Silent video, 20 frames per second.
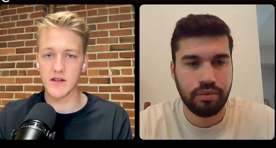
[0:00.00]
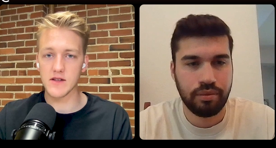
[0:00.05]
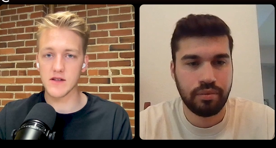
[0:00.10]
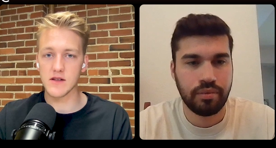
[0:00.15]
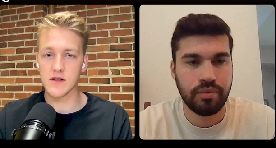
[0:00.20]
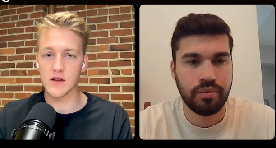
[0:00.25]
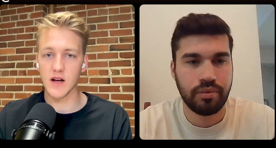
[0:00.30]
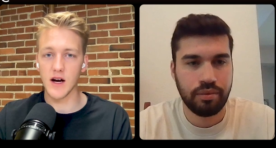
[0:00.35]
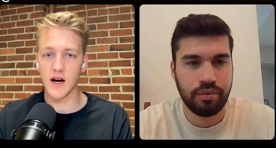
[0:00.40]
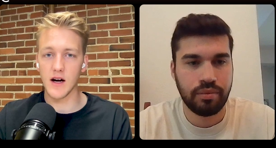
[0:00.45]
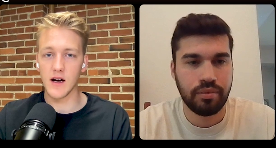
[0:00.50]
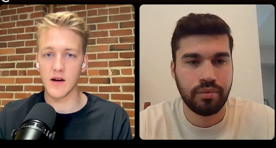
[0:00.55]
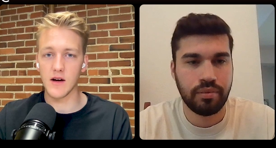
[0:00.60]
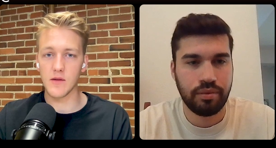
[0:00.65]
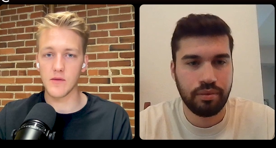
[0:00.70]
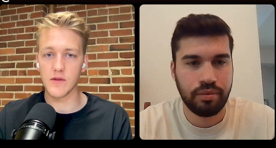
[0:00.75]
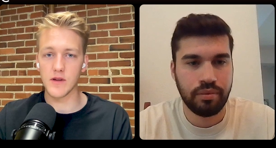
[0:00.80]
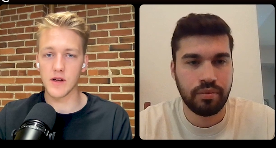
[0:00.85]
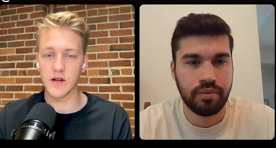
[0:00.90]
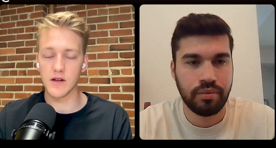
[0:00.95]
Speaker 1: past
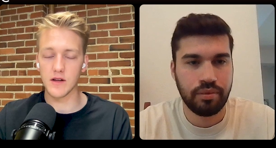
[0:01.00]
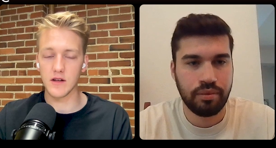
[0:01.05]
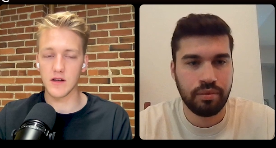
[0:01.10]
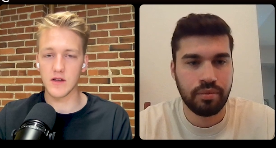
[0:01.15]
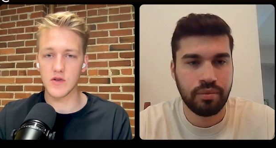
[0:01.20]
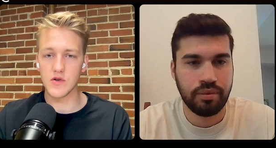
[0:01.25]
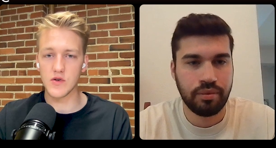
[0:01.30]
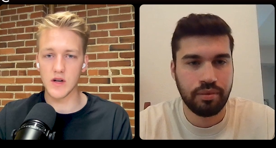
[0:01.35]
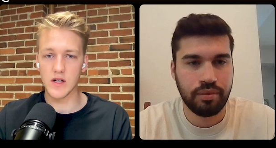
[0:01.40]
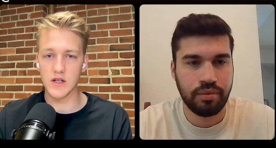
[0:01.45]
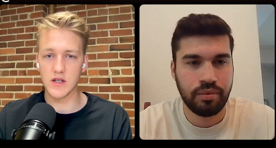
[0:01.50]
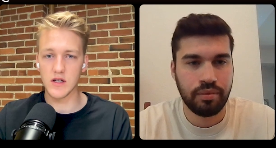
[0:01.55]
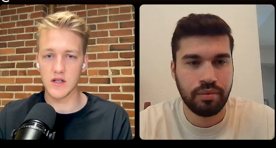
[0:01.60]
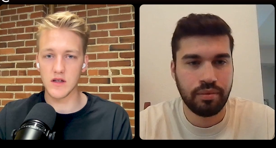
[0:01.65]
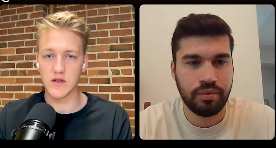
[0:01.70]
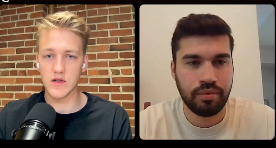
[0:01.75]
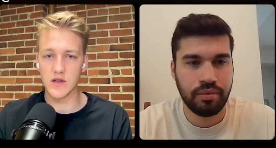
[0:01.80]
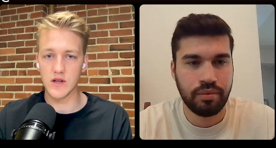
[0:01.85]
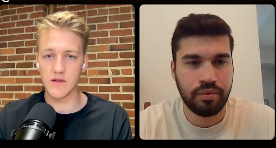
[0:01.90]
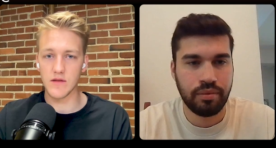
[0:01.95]
uh, the
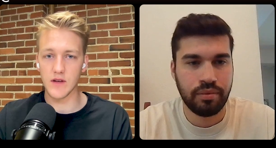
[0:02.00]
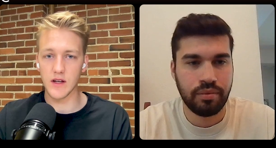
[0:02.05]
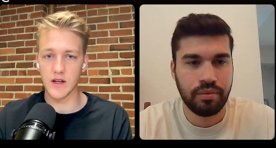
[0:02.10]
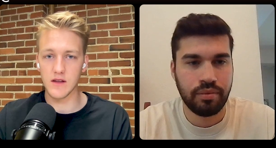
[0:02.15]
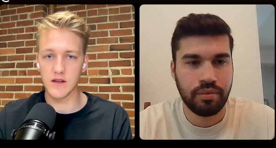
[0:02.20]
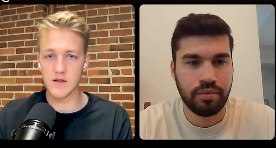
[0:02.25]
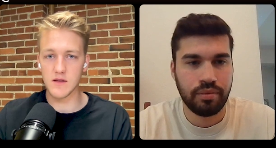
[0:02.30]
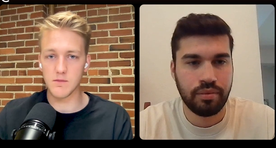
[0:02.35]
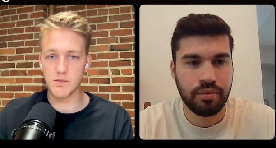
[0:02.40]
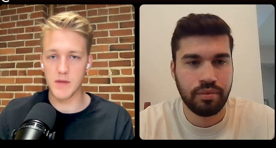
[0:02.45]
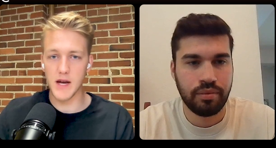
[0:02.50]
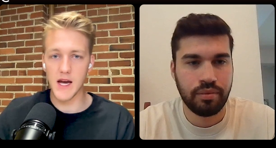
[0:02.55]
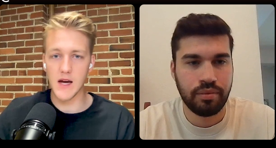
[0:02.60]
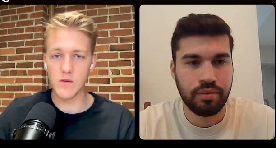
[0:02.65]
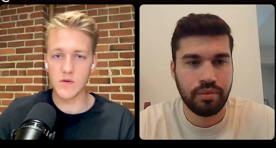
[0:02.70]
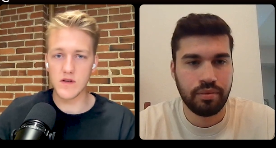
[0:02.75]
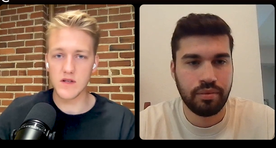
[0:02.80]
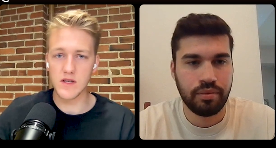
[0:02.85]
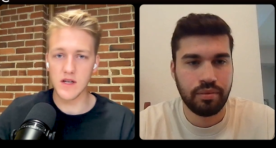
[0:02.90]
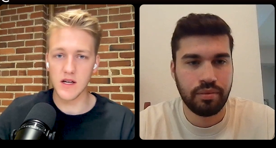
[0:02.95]
constrictions of like this
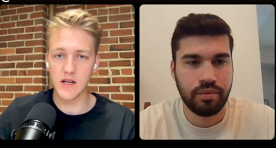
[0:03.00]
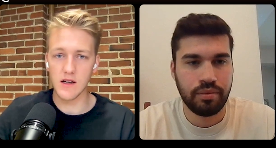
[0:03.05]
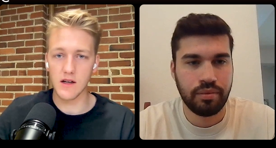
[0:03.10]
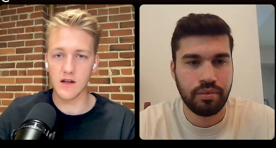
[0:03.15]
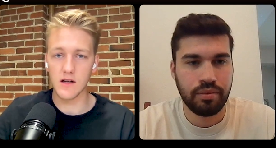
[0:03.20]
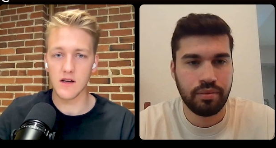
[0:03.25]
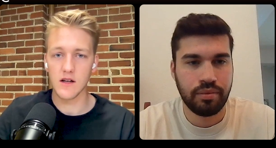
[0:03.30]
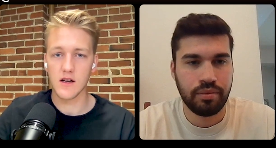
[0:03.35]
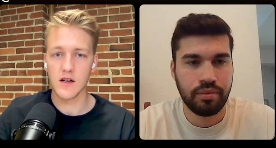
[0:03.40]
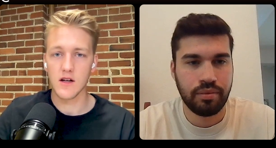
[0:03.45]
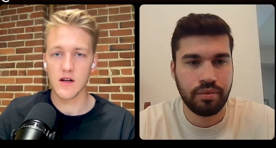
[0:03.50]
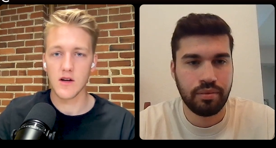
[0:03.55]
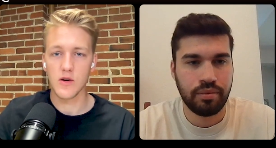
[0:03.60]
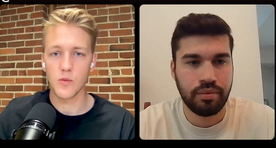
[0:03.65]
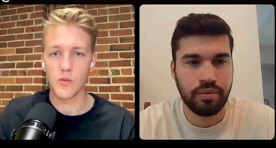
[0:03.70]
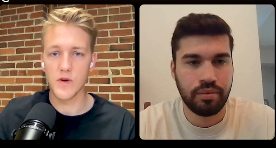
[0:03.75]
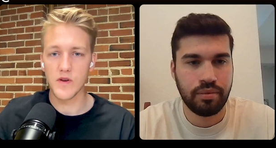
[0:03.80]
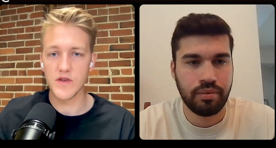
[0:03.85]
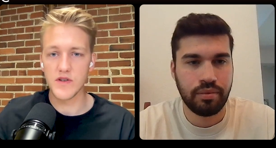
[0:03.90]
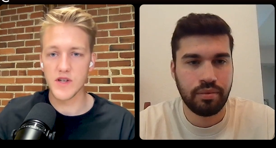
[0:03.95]
band we're seeing
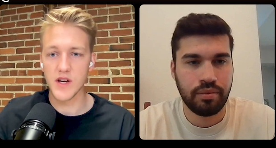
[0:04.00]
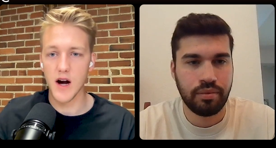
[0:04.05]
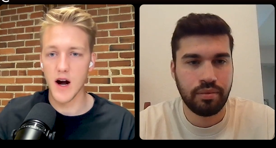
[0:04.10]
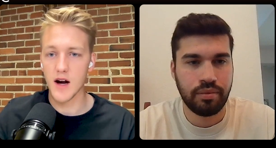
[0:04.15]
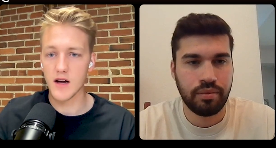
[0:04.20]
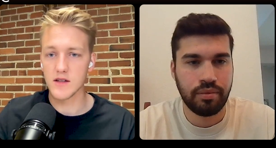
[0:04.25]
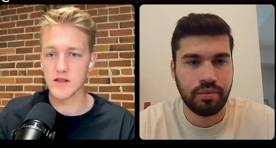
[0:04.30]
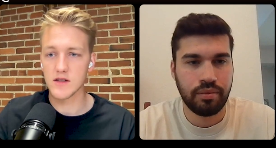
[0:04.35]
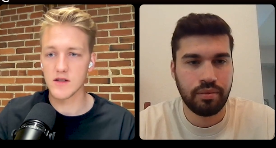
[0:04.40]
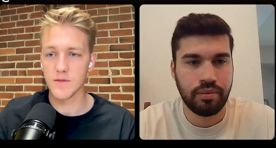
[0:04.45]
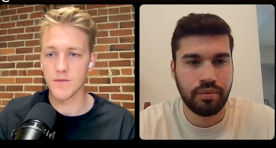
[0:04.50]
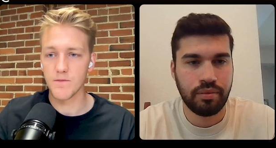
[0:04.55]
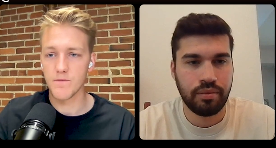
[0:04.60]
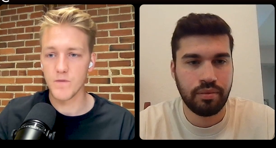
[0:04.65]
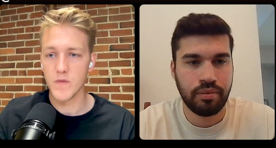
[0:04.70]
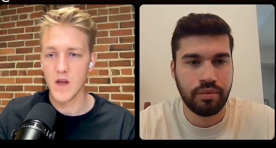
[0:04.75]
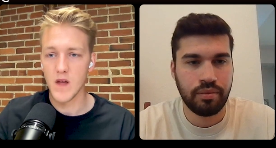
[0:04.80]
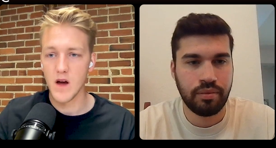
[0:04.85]
with stocks.